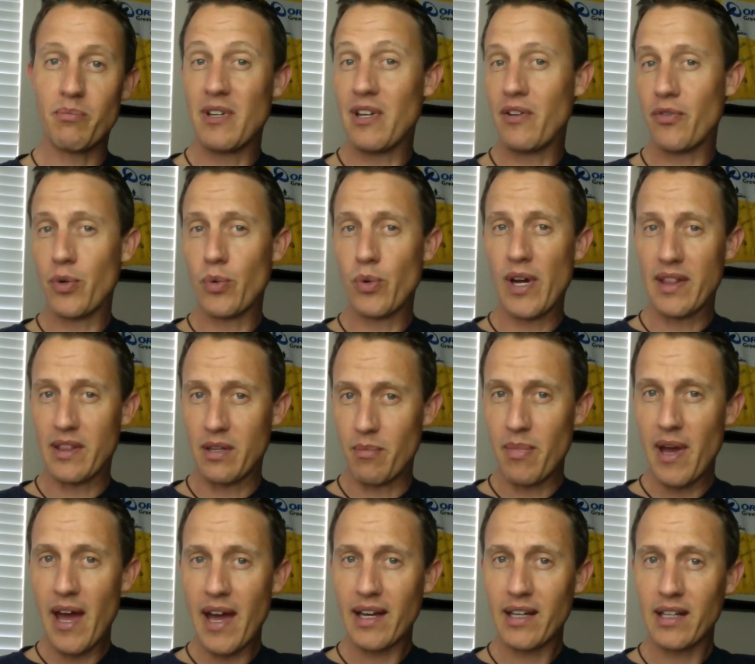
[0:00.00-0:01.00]
If you were at the
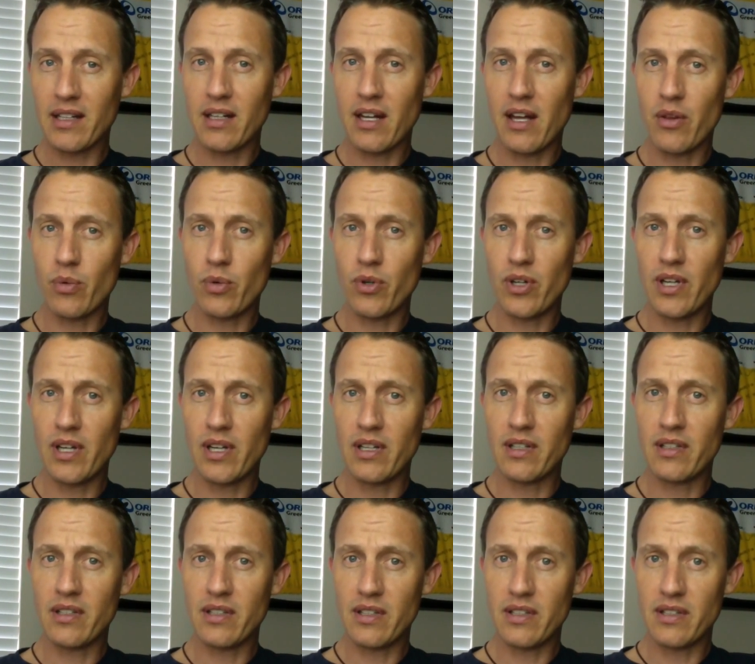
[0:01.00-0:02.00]
back, in other words,
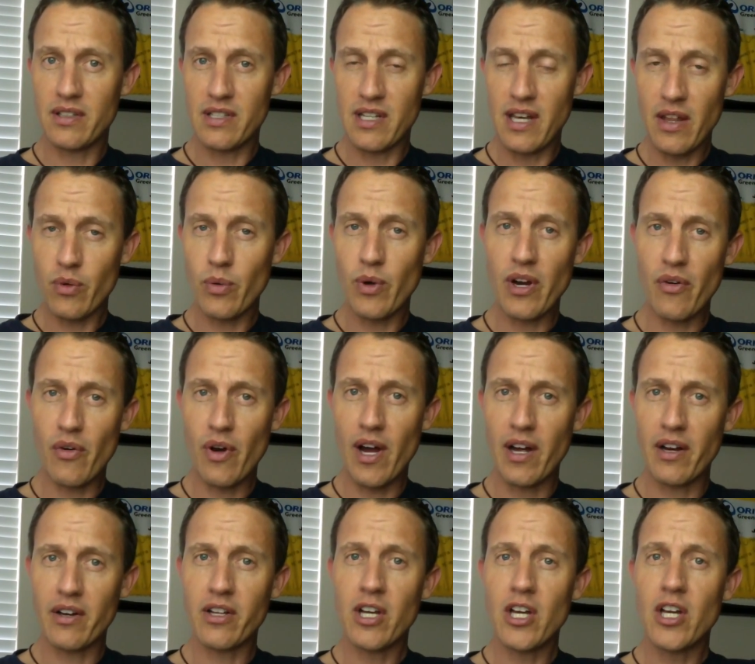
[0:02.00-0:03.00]
the other way
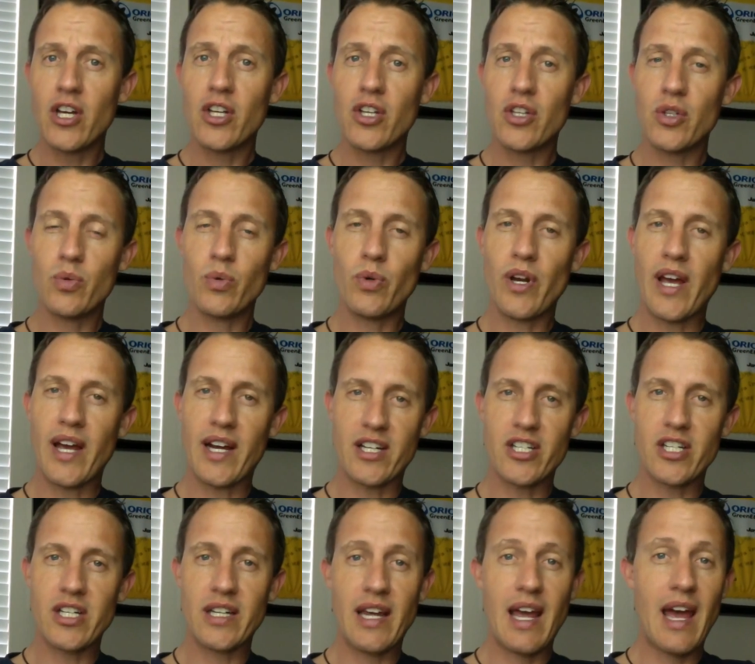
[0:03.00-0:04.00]
around, you would
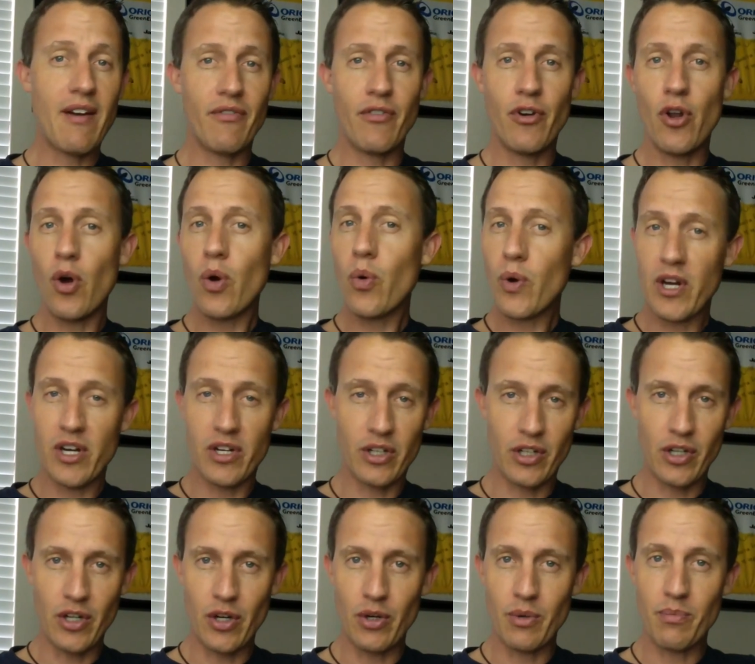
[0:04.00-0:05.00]
actually have nowhere to
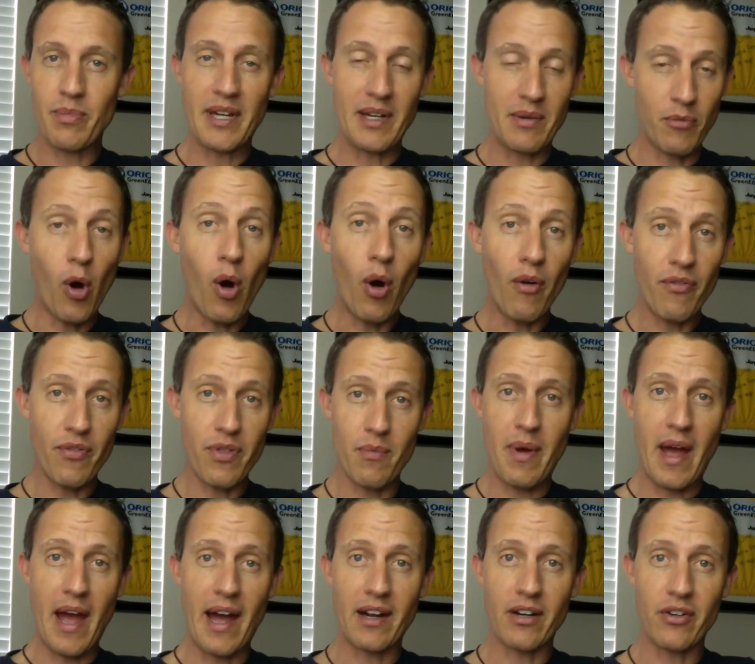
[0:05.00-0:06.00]
go but off the
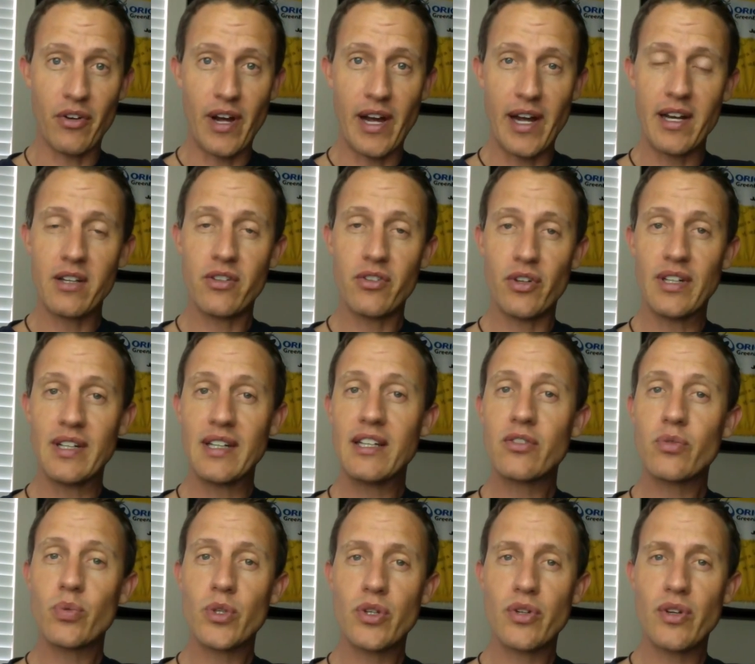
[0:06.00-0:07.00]
back, right? So at
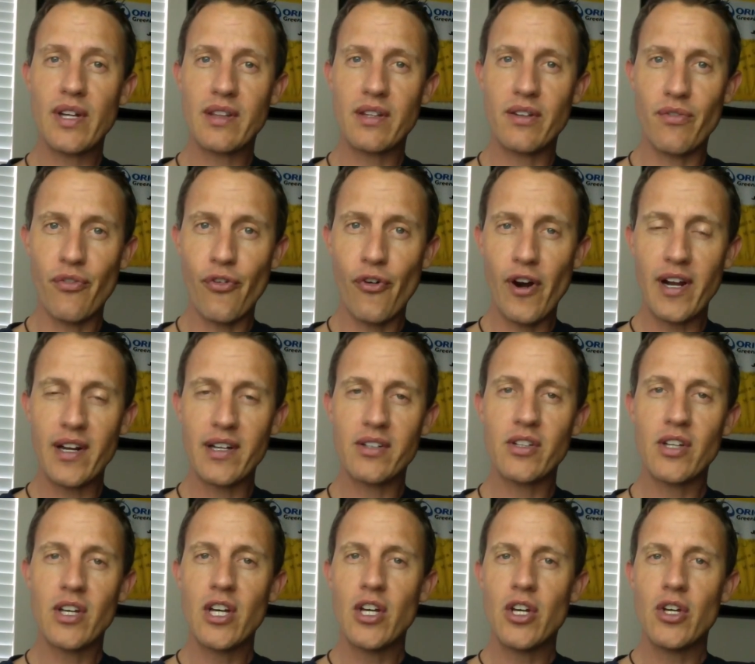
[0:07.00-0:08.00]
least when you're at the front,
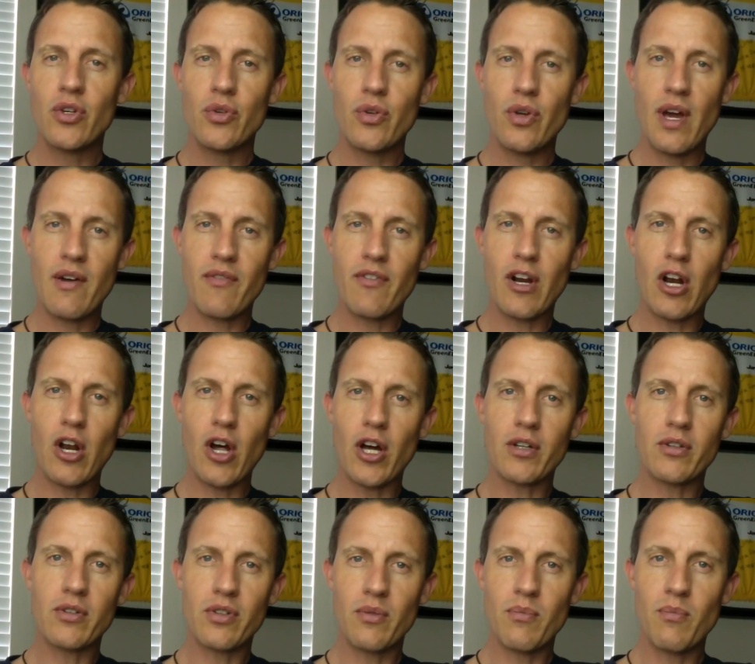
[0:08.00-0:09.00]
you have a
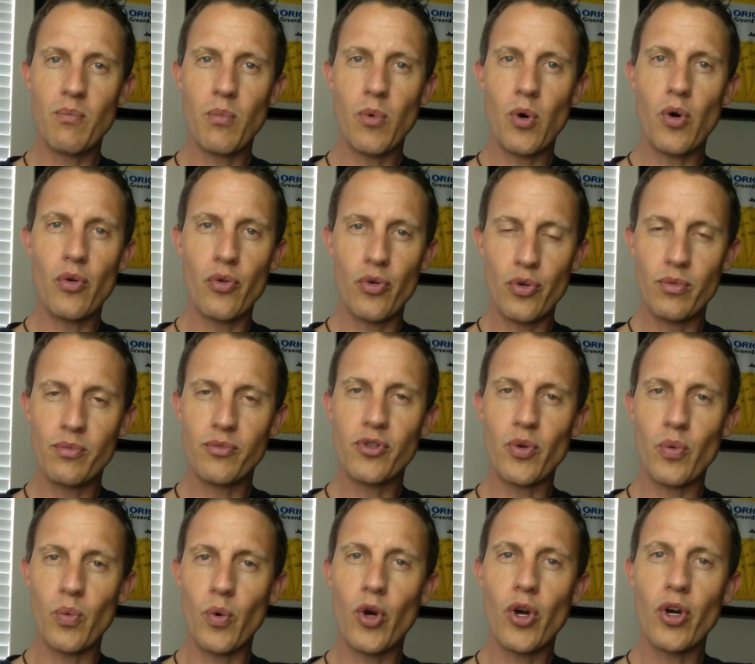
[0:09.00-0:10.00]
lot more room
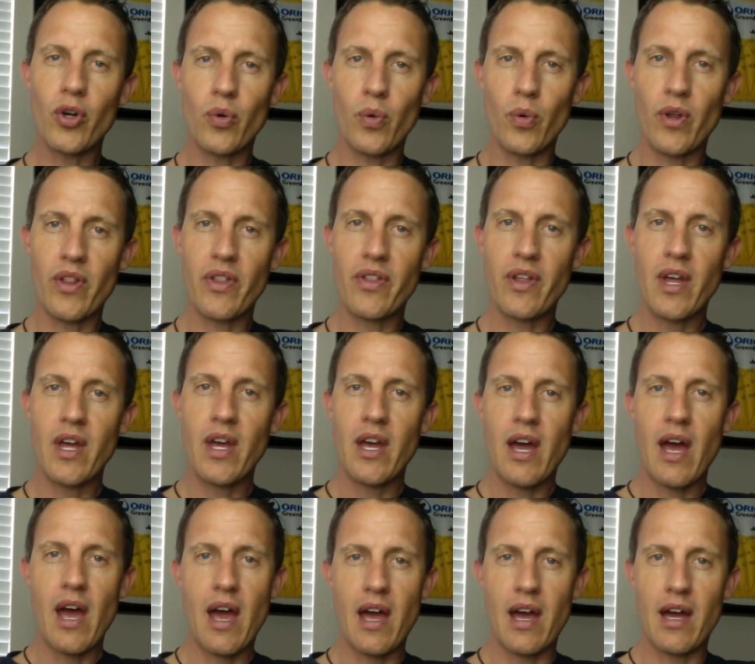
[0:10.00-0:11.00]
to work with,
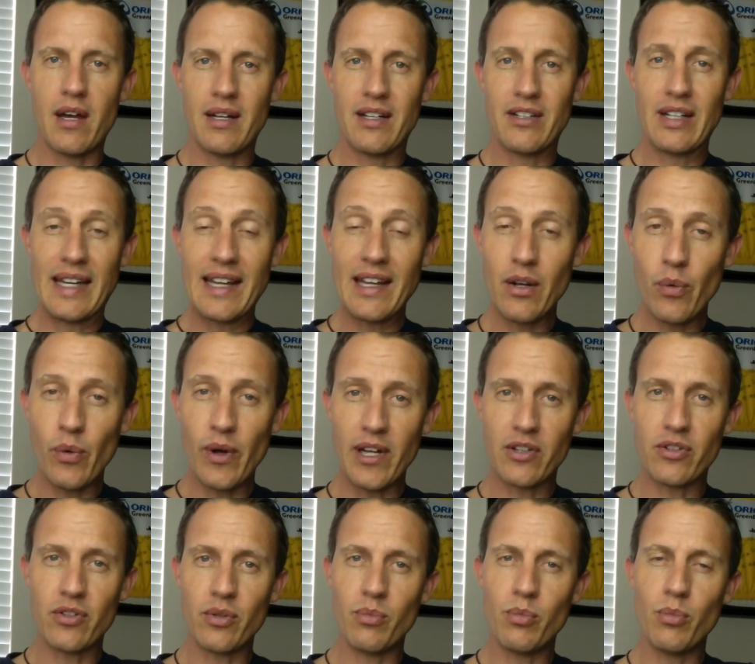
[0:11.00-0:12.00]
leeway
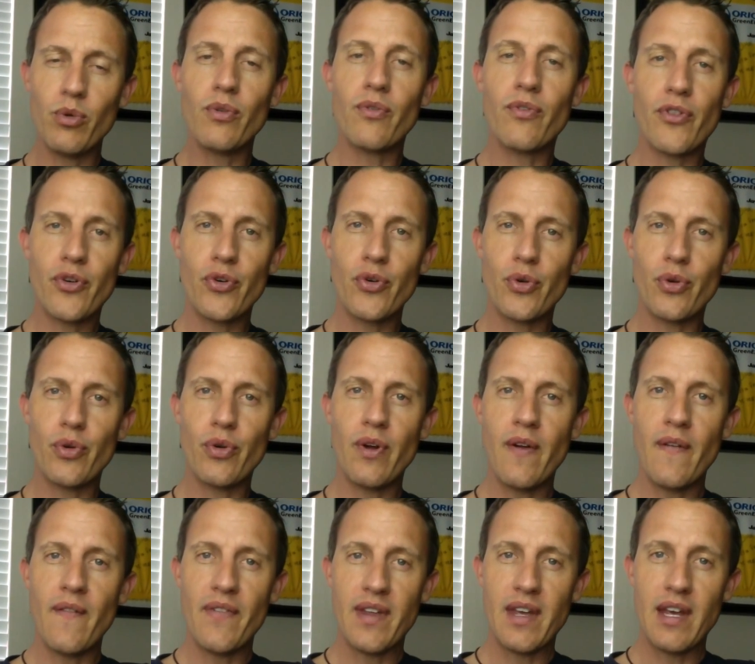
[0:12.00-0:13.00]
to move through
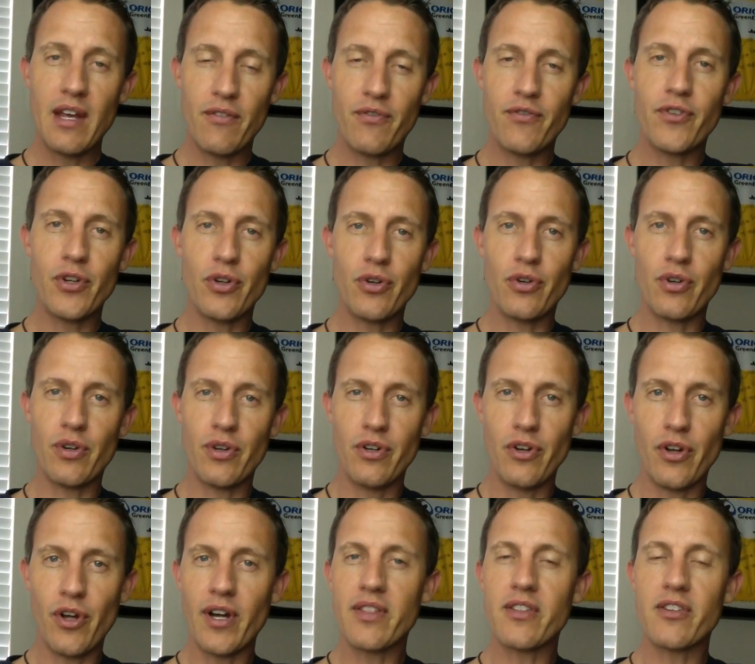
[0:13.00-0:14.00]
if you're
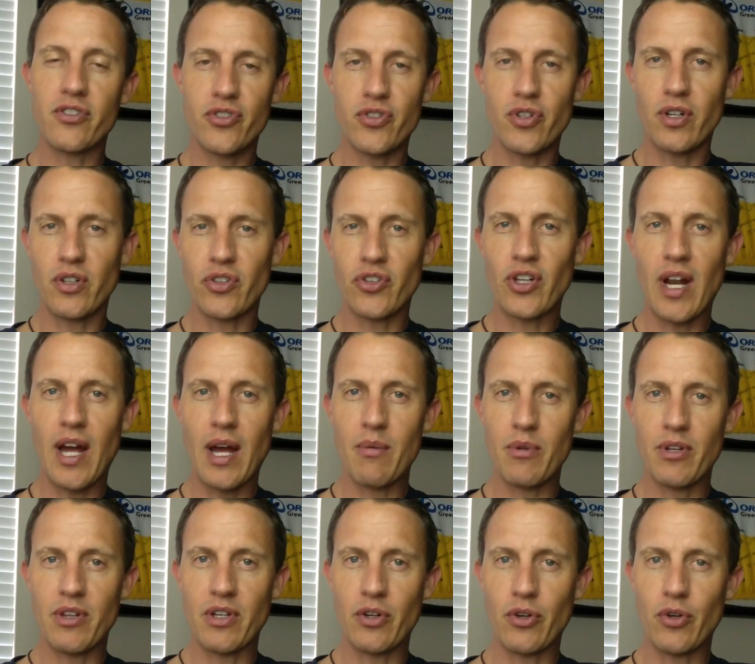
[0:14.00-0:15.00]
not the strongest climber
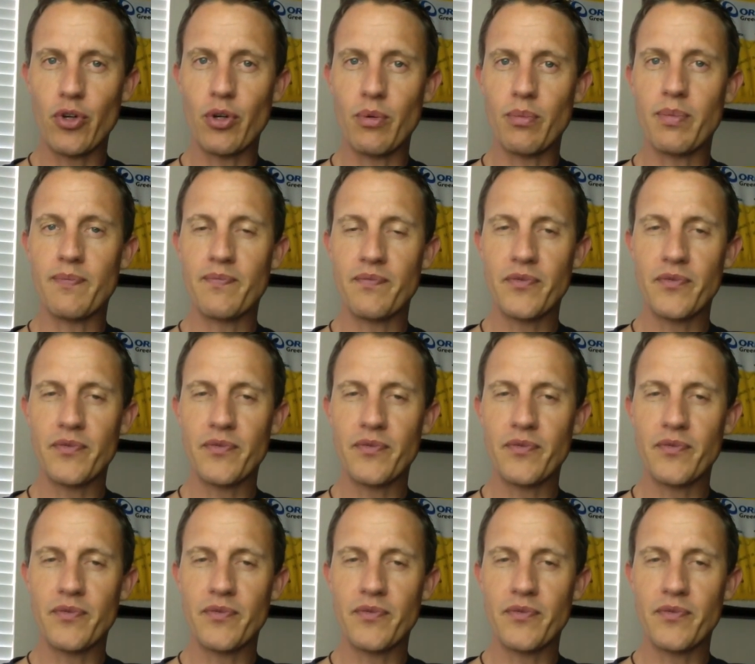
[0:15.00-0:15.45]
in the group.